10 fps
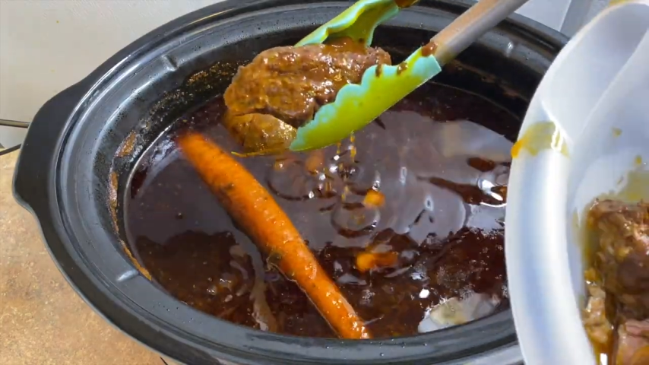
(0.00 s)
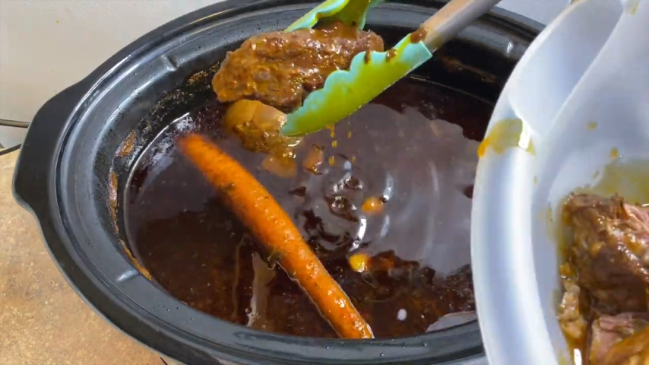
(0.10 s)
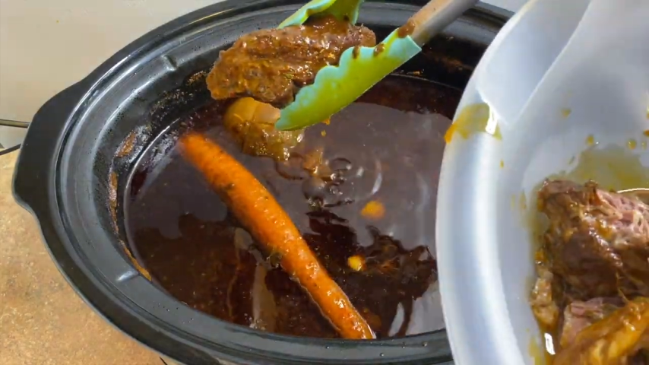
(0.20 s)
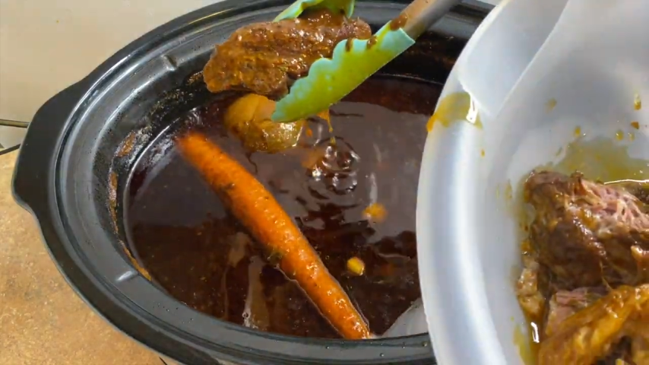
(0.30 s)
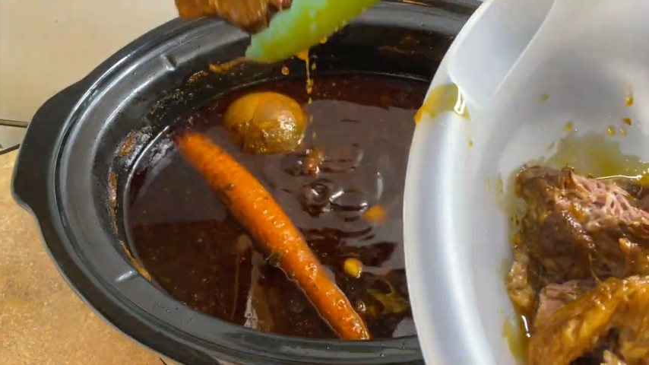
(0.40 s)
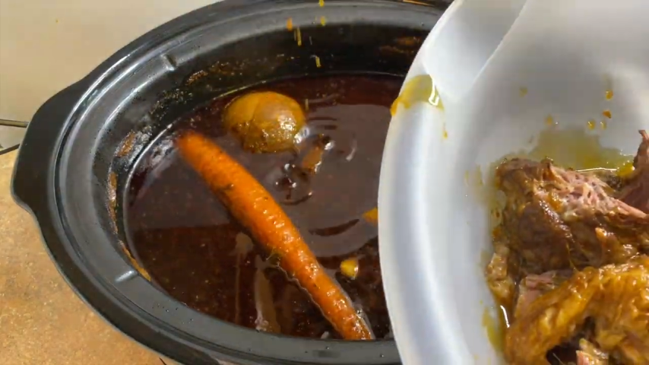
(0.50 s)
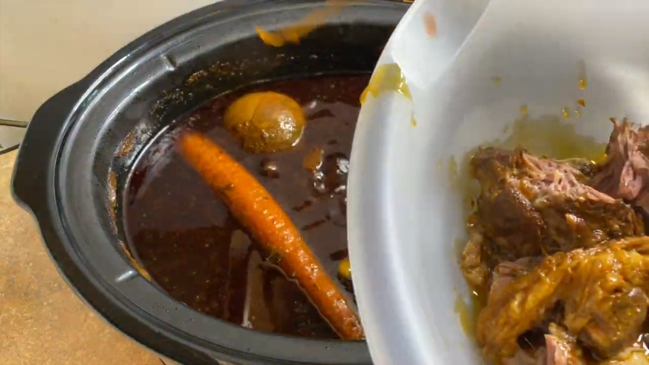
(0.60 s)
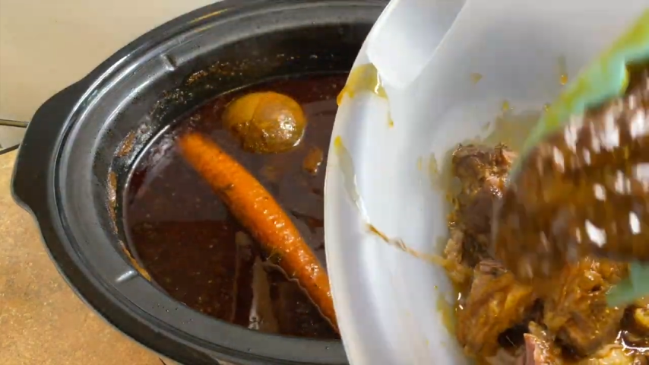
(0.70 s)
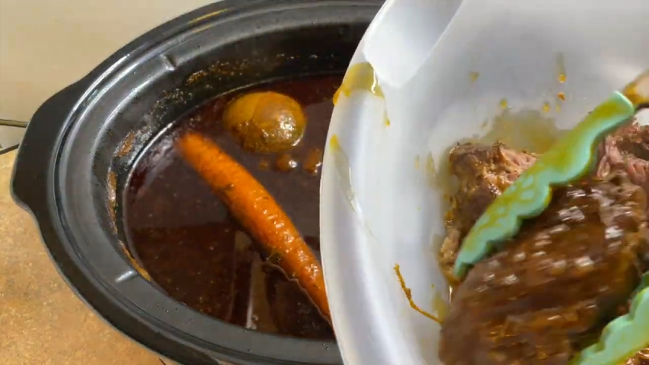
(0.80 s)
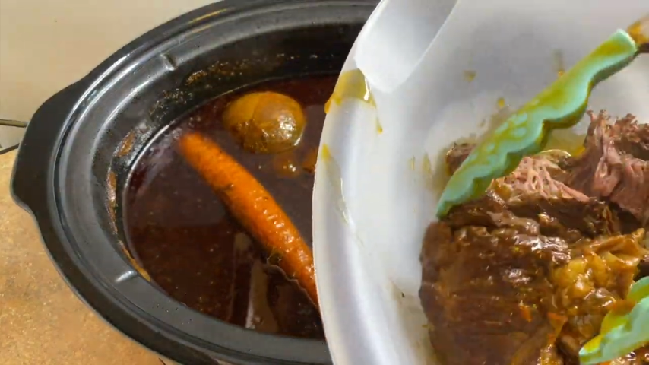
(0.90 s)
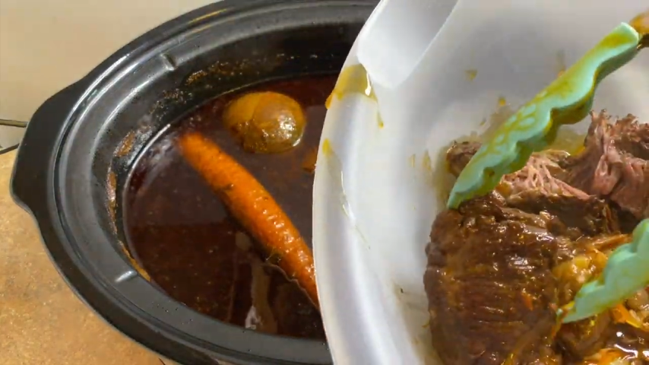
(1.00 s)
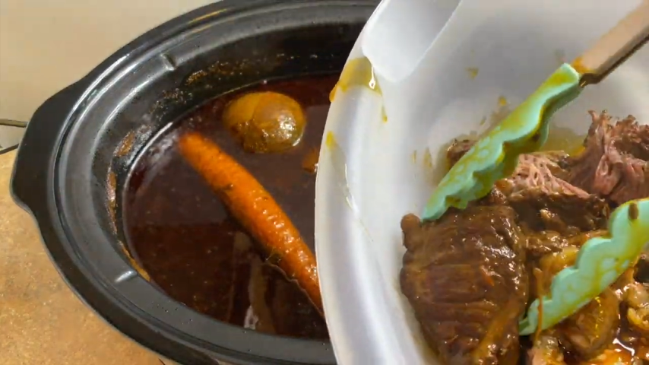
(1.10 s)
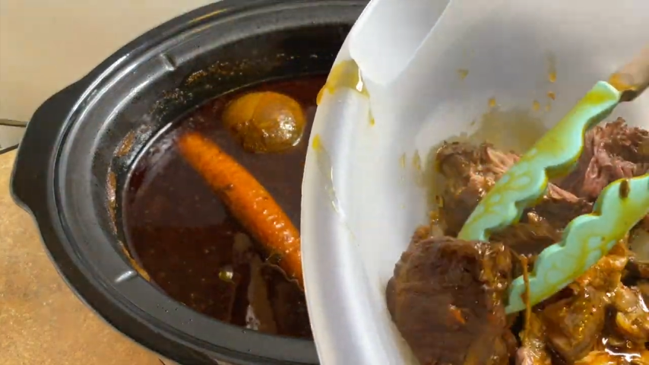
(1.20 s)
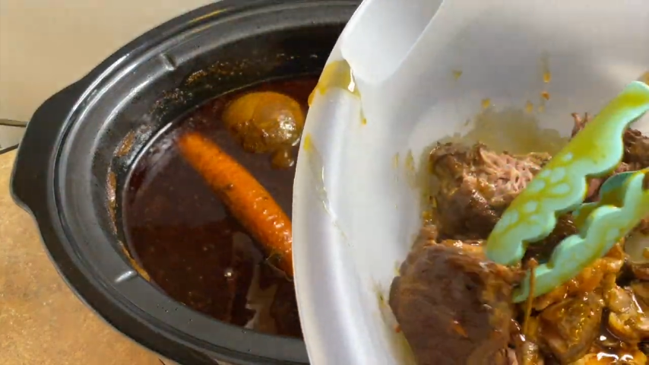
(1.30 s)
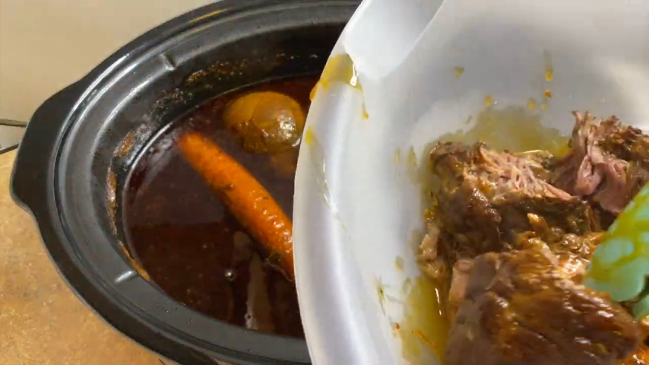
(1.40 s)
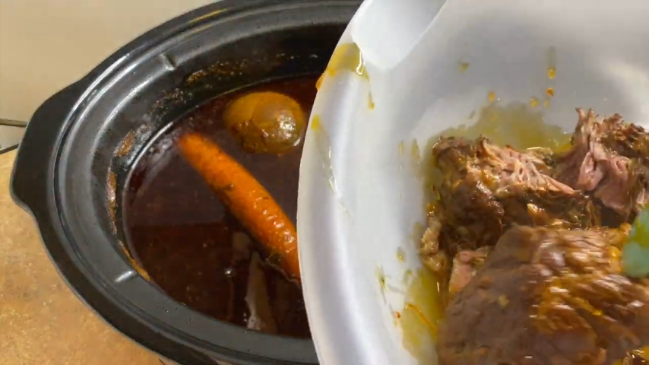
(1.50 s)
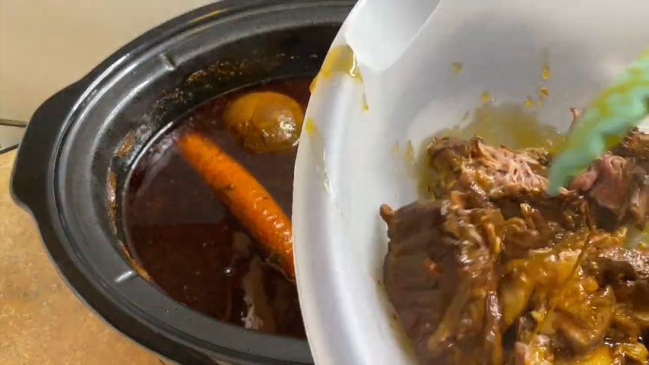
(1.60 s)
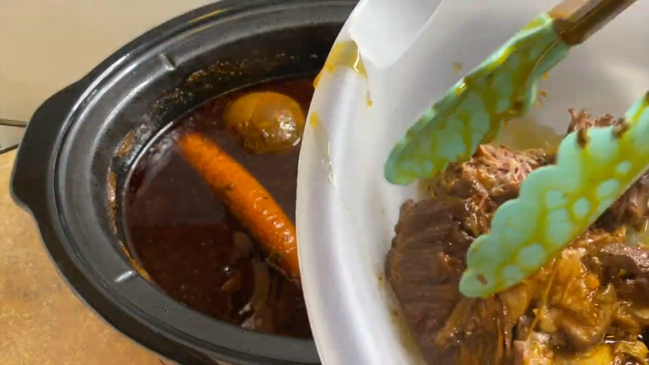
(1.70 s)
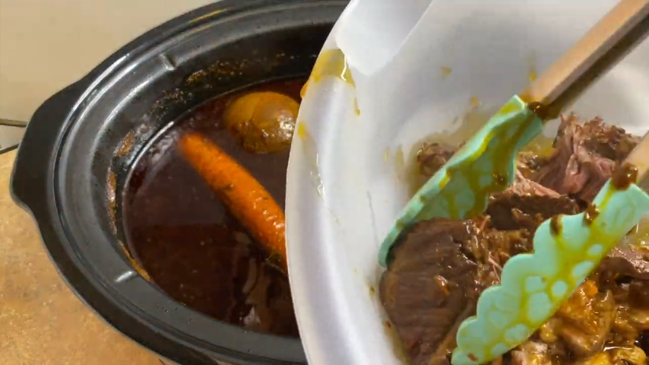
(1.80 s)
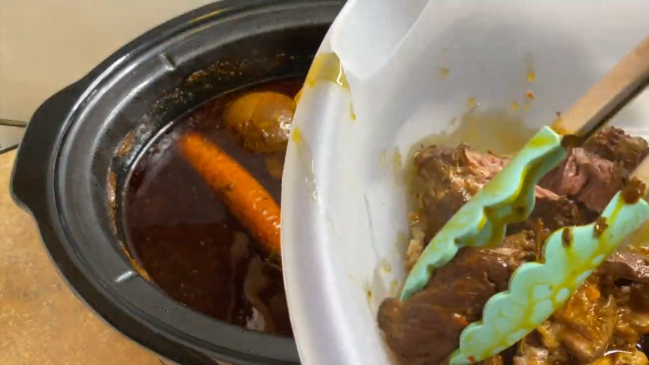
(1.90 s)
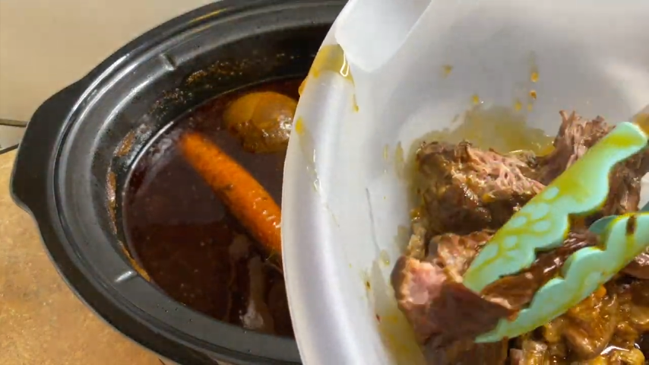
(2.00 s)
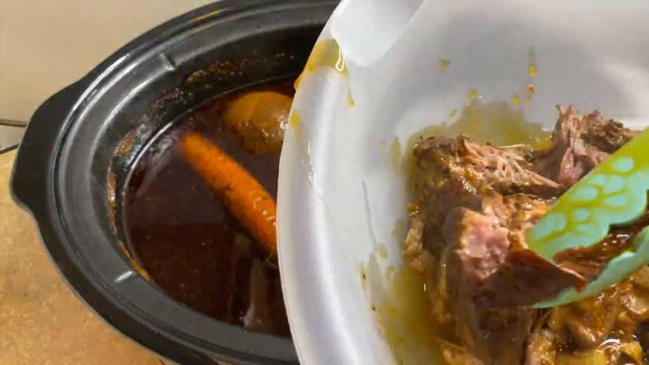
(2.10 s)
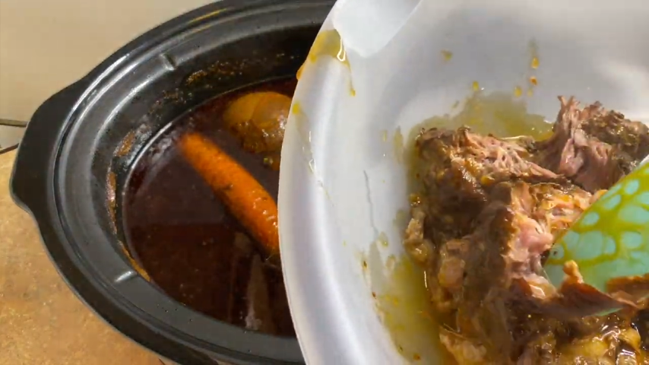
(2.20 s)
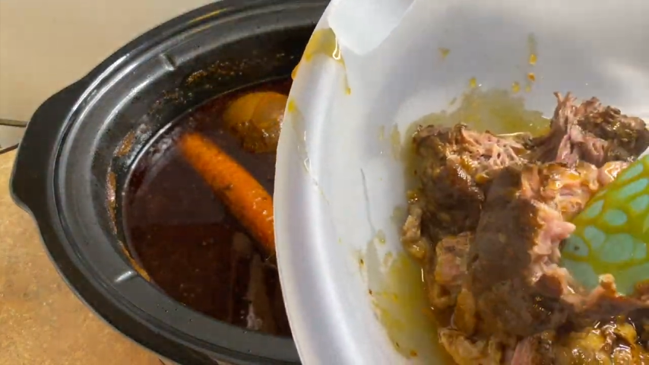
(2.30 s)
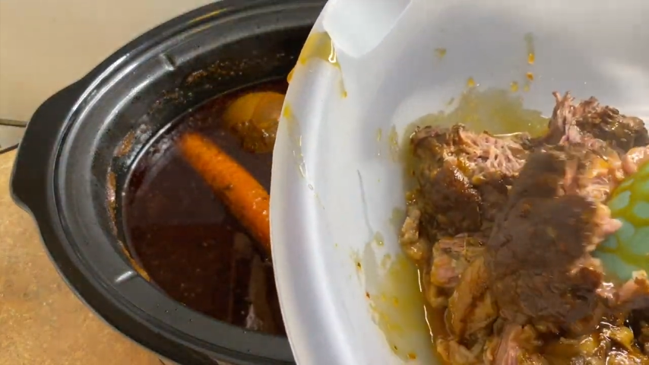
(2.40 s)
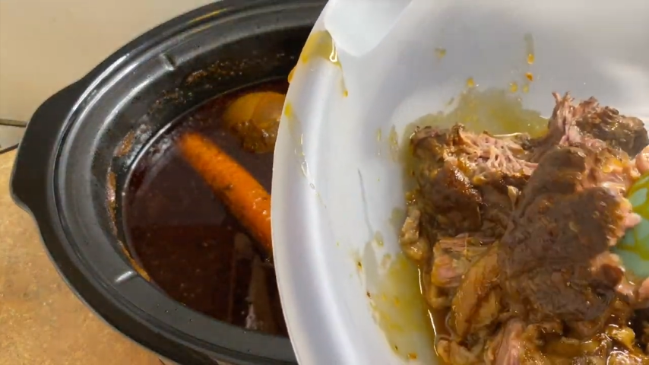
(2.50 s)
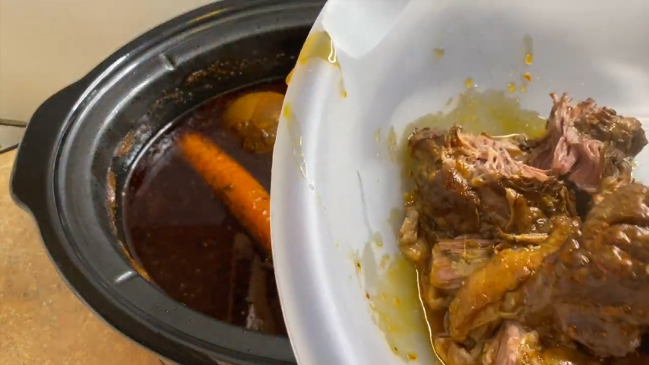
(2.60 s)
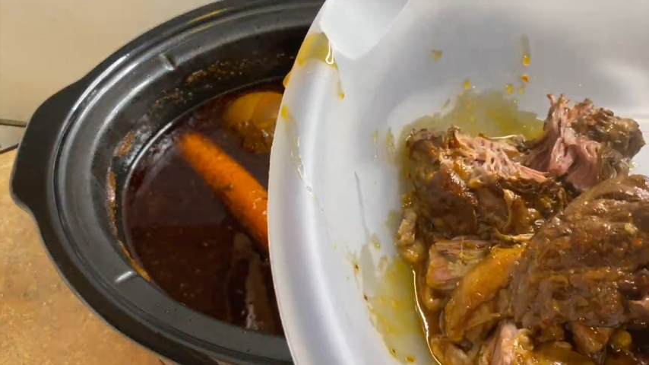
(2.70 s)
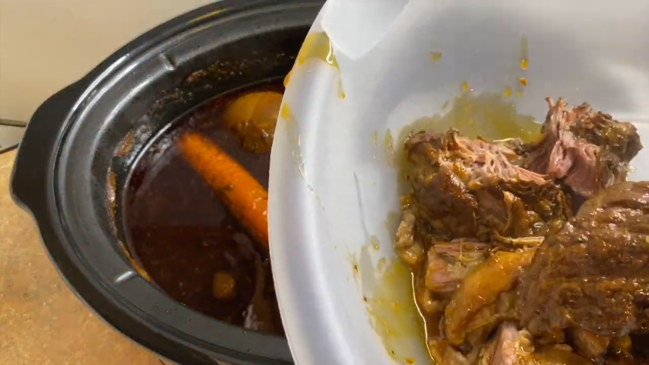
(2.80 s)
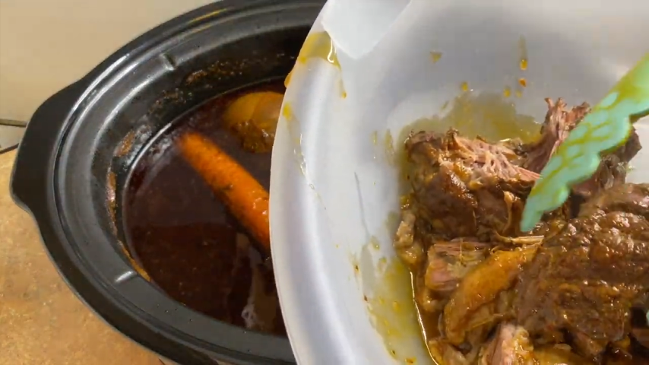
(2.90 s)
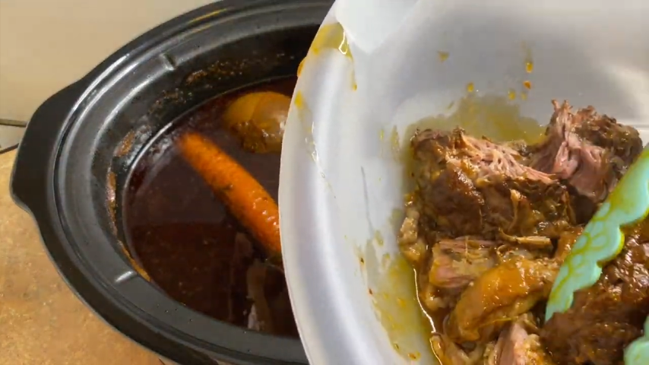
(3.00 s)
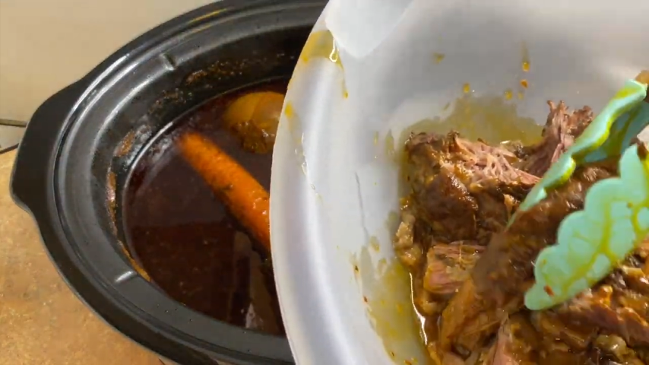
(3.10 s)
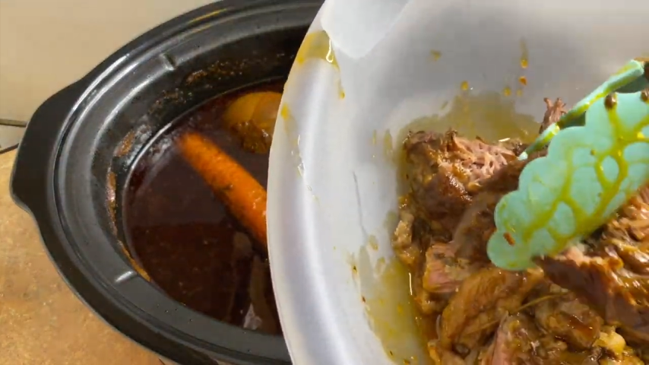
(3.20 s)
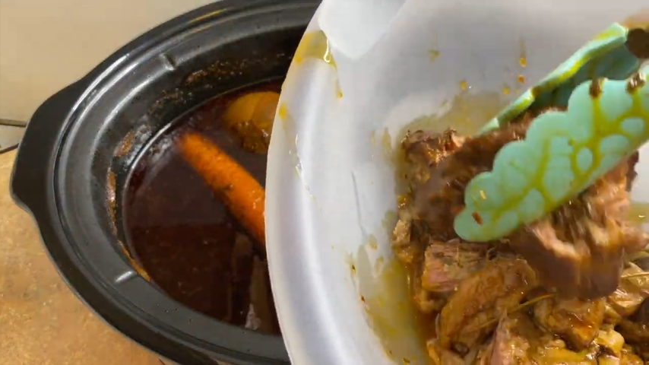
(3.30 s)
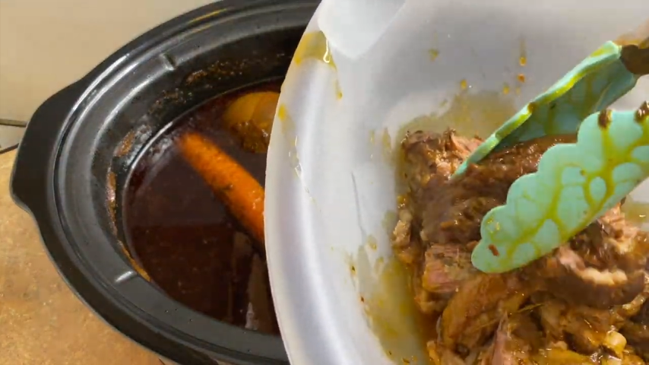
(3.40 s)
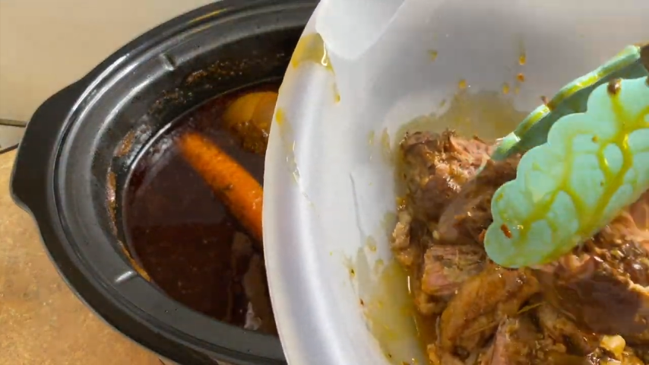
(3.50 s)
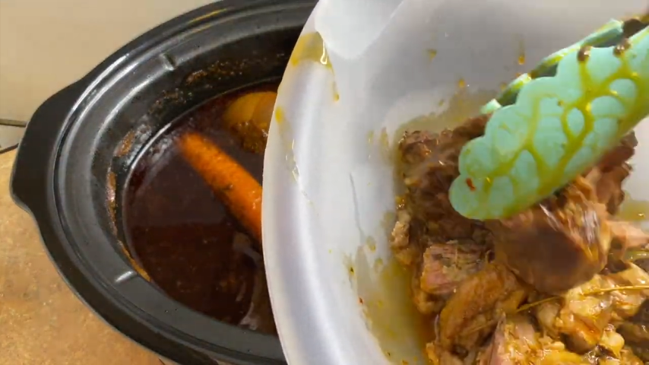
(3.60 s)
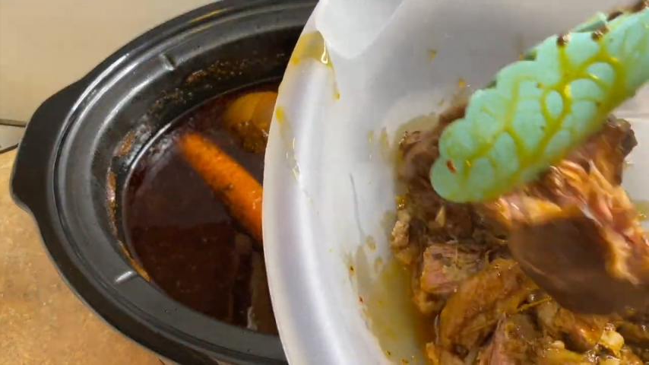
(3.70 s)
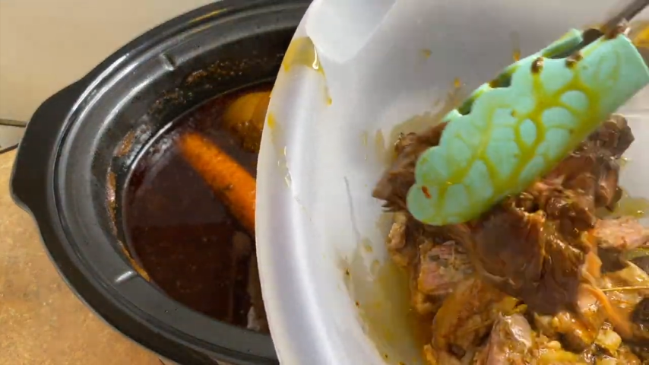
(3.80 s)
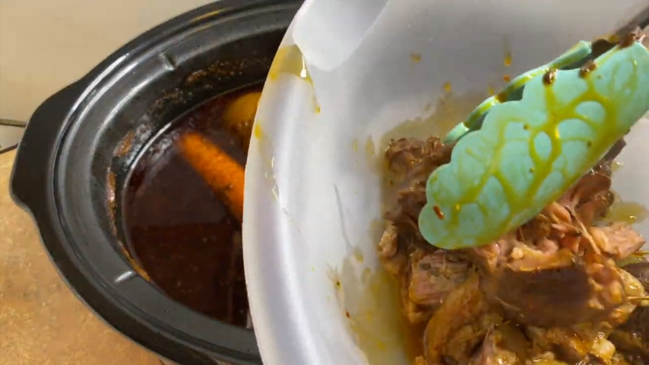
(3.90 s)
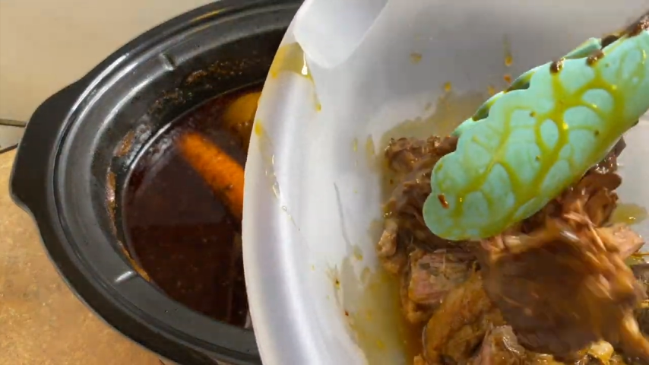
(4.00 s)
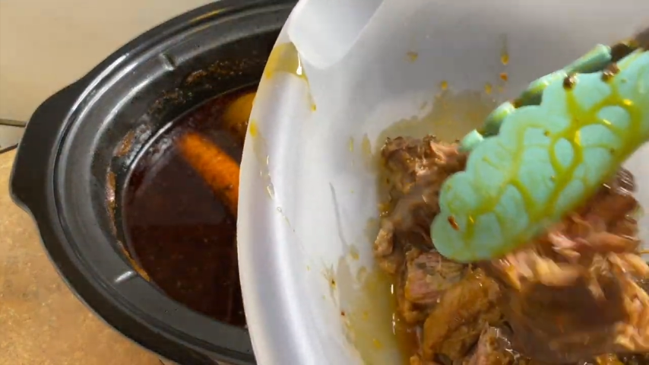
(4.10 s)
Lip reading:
[unreadable: no face in view]